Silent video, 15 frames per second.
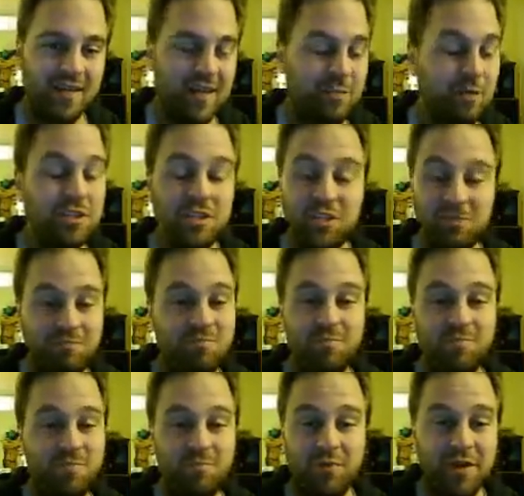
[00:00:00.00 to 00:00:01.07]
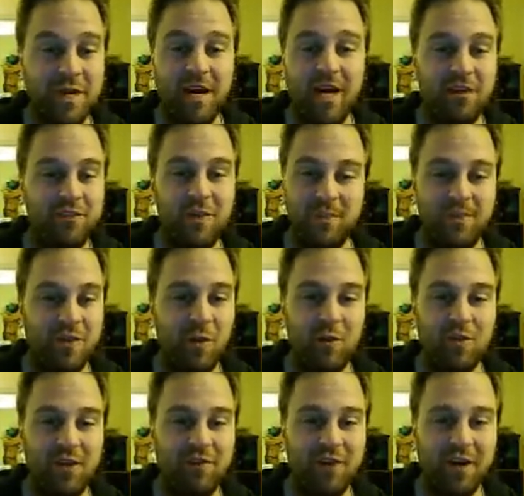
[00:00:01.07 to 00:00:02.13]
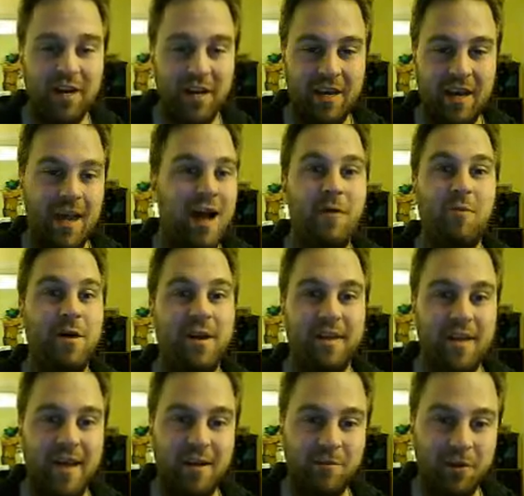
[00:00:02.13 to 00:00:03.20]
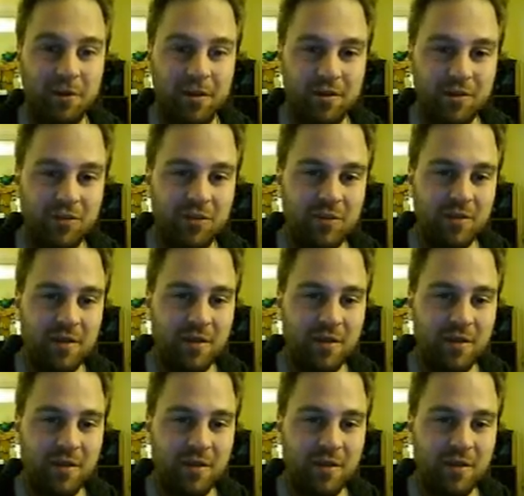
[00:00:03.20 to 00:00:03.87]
Which is pretty awesome. No one's ever gonna not want to have one of those.